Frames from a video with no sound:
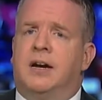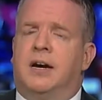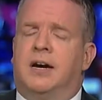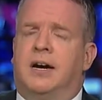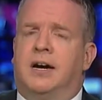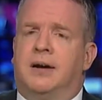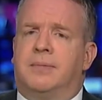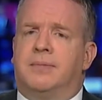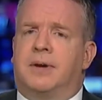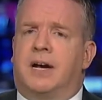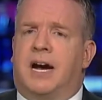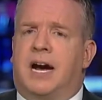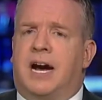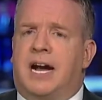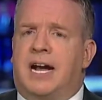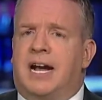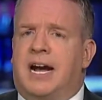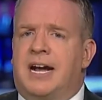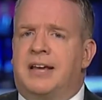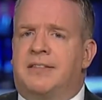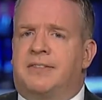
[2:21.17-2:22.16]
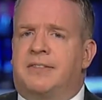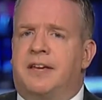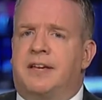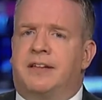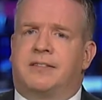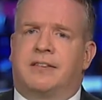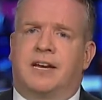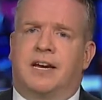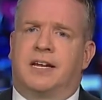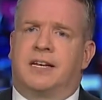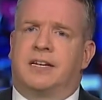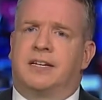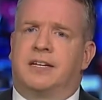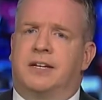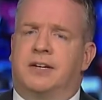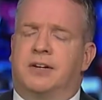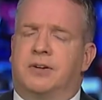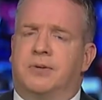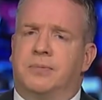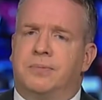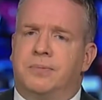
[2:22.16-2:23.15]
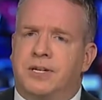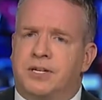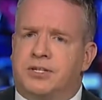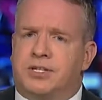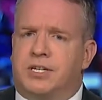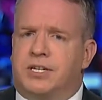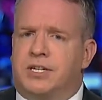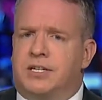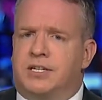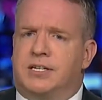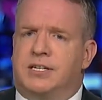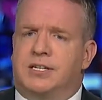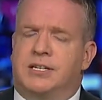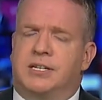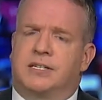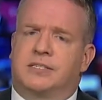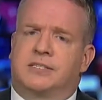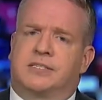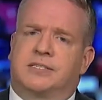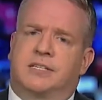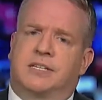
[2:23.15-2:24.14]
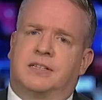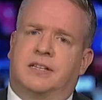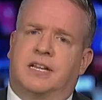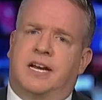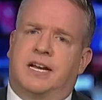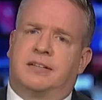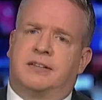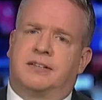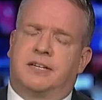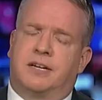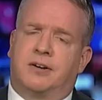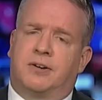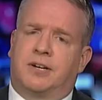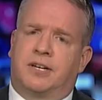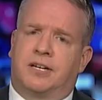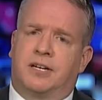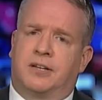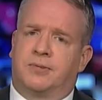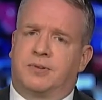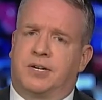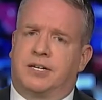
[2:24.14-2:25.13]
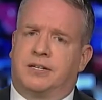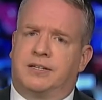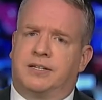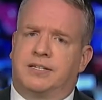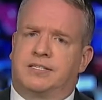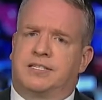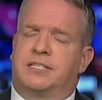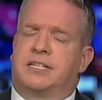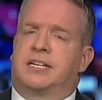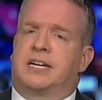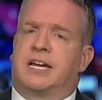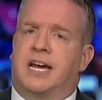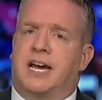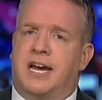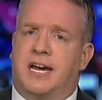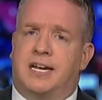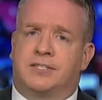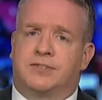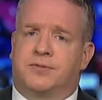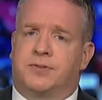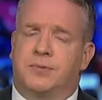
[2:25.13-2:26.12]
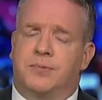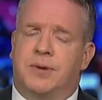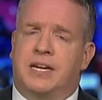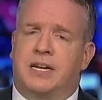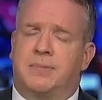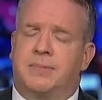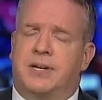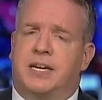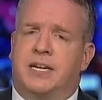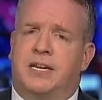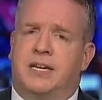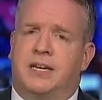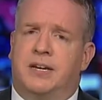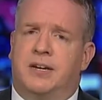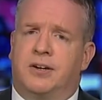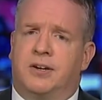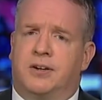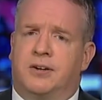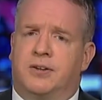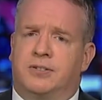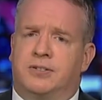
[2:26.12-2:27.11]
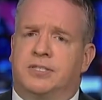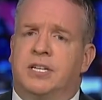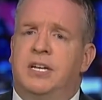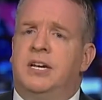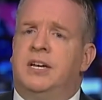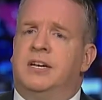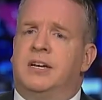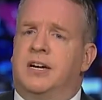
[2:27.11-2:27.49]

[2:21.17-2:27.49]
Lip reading: I think that, you know, Michigan is likely to go to Hillary Clinton and has for many, many years